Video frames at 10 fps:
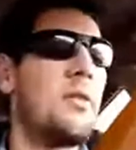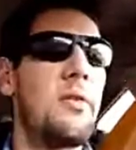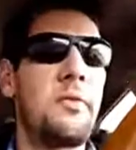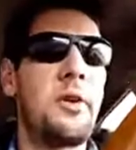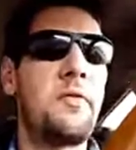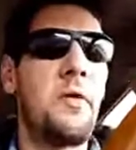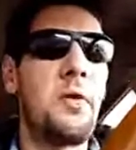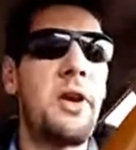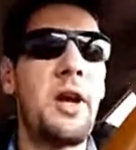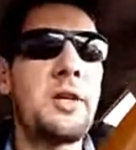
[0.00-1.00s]
3 or 4
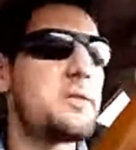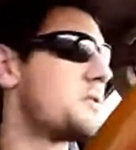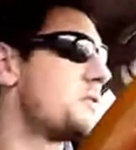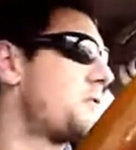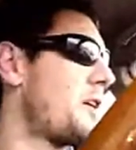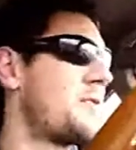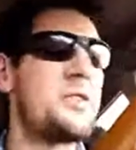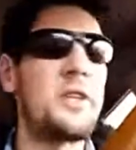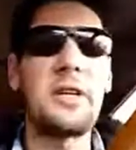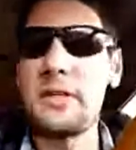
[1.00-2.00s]
knots, 5 or
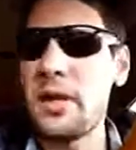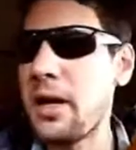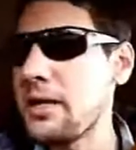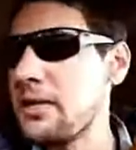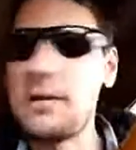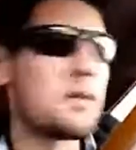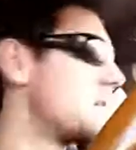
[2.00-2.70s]
6 knots.